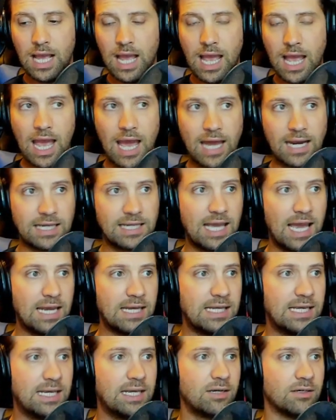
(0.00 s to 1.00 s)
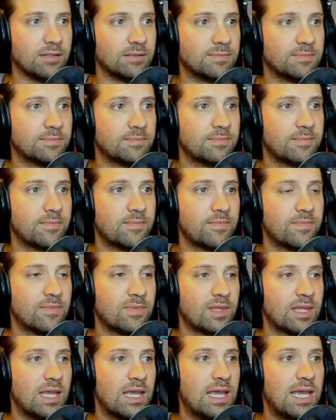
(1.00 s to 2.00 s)
And again, here,
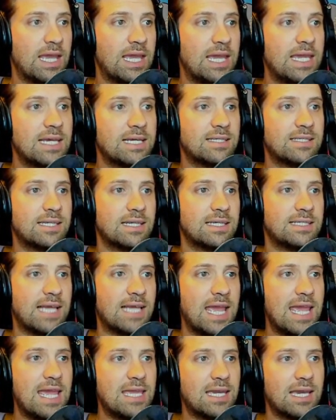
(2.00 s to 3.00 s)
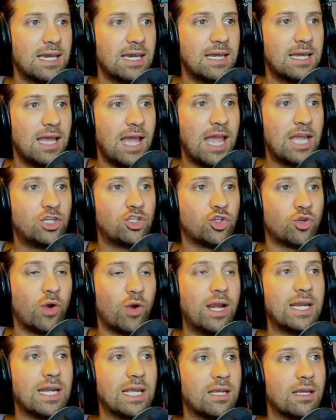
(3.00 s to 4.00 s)
he is to take a
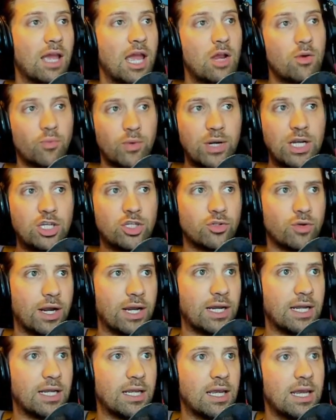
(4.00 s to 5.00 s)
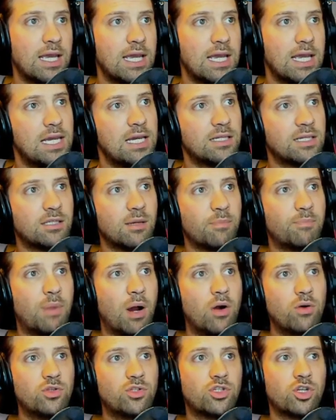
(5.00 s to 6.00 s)
training, a retraining. He is
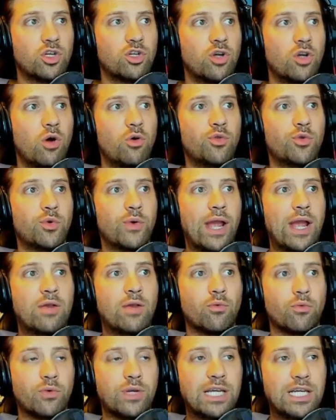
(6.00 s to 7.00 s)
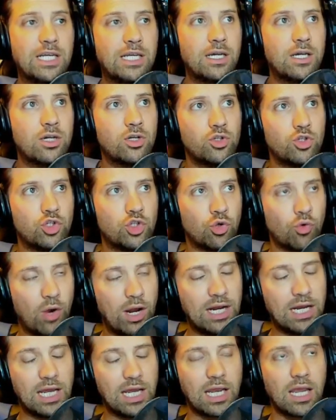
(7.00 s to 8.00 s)
supposed to go through a
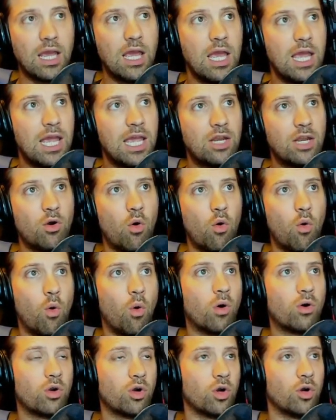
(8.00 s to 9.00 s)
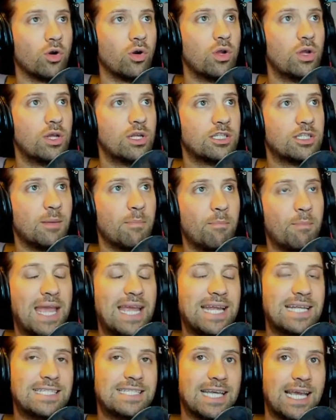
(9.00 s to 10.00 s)
retraining in order to
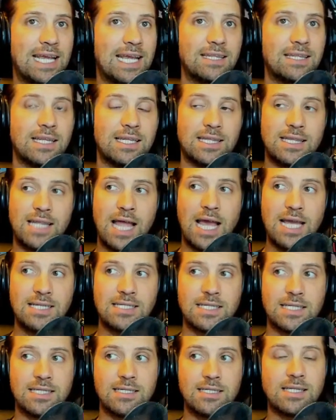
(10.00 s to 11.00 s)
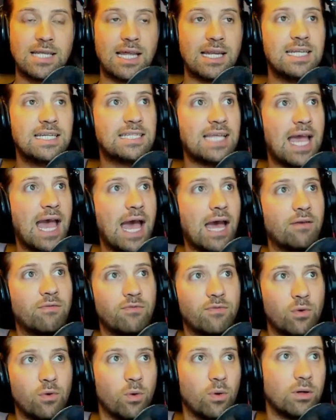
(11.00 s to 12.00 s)
maintain the license that he's had
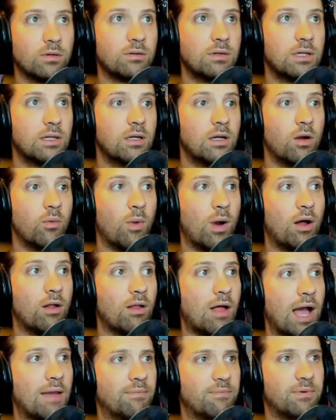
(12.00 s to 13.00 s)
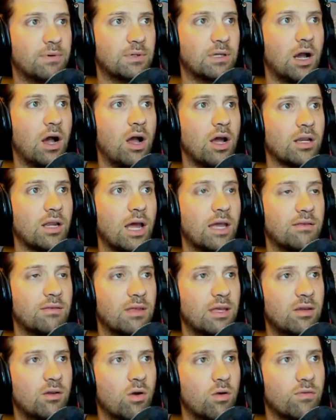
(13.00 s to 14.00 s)
for, well, I God, I
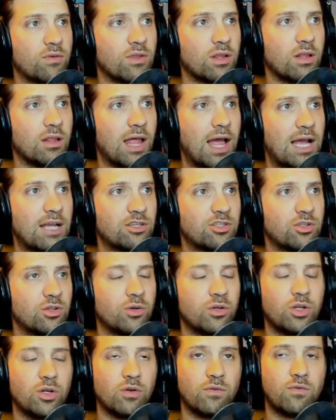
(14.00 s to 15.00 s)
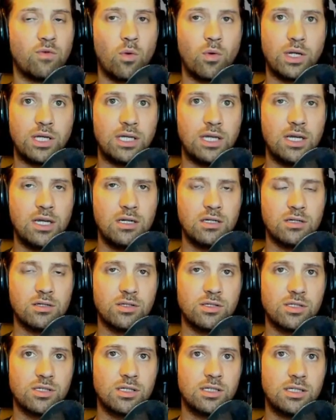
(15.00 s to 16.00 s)
think over the last 30 or 40 years.